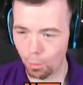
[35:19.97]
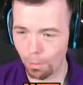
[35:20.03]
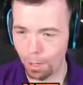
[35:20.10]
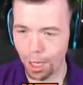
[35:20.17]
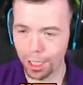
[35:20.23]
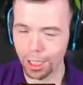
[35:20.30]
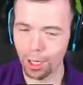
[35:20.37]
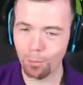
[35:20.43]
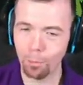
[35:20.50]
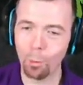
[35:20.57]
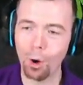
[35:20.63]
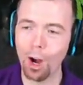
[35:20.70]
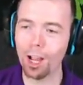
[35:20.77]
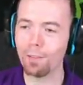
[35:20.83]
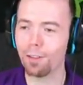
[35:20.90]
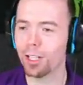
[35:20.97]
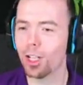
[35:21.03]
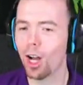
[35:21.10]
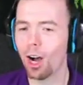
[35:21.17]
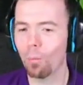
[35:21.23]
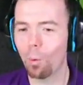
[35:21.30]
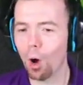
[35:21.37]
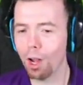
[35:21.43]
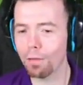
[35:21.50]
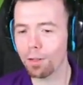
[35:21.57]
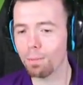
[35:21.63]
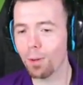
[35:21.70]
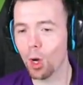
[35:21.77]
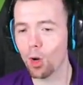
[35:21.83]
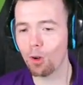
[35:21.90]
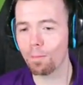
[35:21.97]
my god, why have you not? Why have you moved,